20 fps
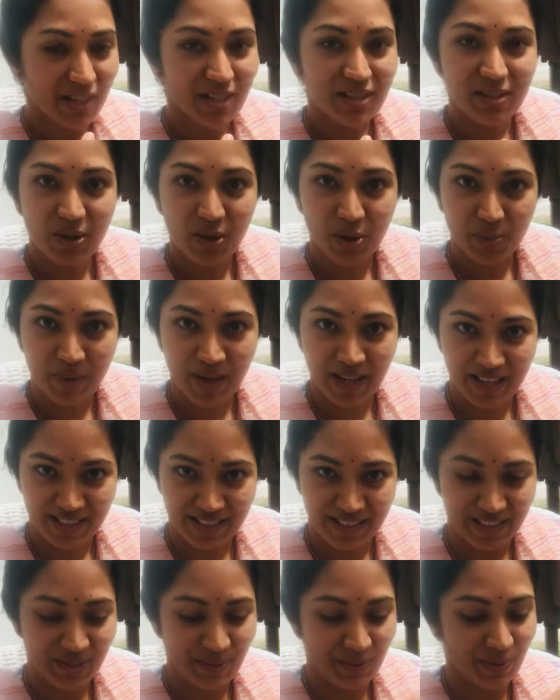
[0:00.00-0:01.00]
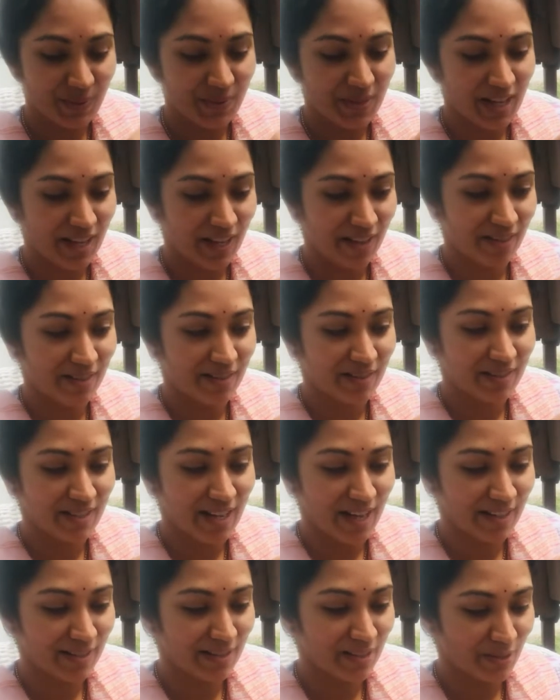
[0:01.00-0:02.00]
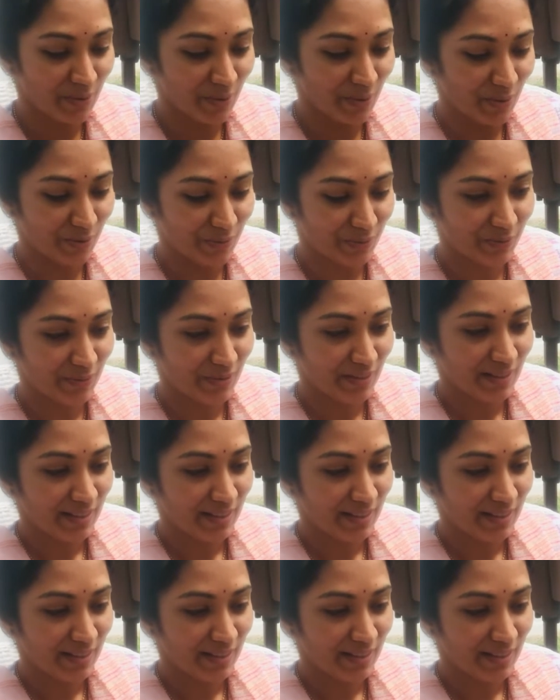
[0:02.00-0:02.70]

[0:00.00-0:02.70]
slow pace to take the tangles off.